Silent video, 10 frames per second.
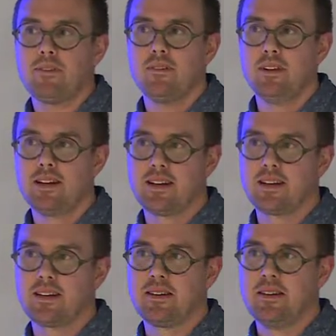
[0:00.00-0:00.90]

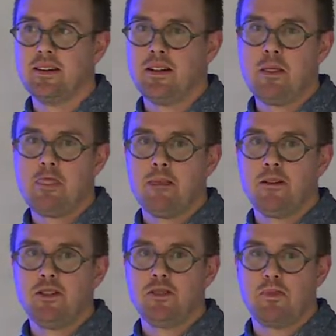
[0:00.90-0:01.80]
like
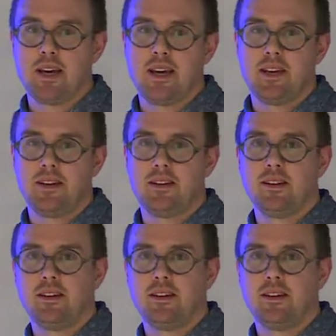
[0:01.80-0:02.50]
Spain,